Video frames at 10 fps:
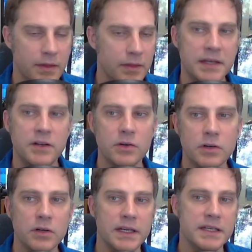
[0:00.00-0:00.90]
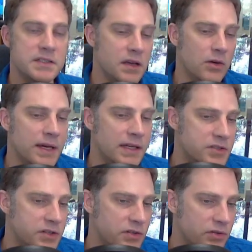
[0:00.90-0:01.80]
then Google is going
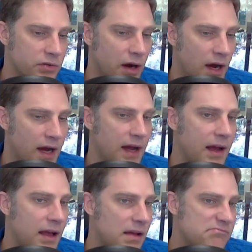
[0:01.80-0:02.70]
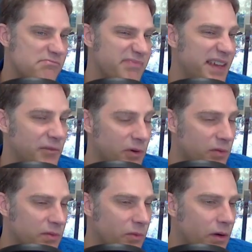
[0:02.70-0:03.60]
to think,
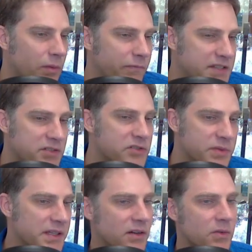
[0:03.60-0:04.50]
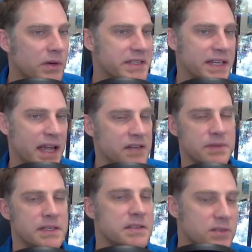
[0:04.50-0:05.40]
well, visitors really don't want to engage
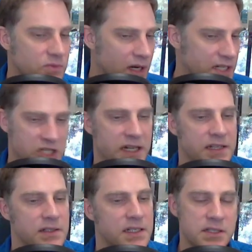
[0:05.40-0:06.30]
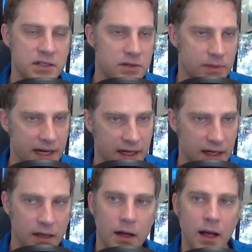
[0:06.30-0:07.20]
with this, so why should I continue to rank it?